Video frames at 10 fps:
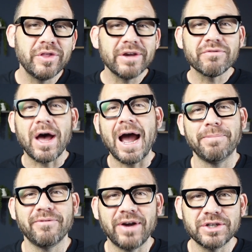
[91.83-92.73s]
think of the
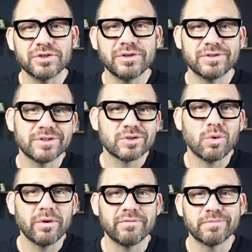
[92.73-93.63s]
hypervisor as the
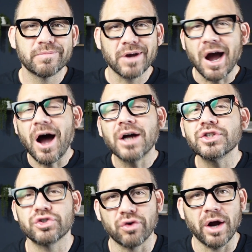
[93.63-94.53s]
sort of
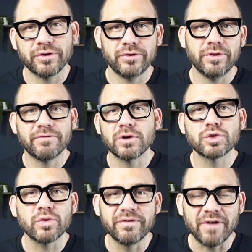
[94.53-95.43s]
construct to the
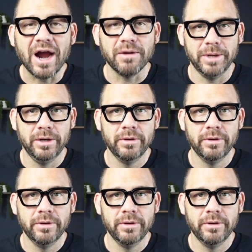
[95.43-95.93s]
virtual environment.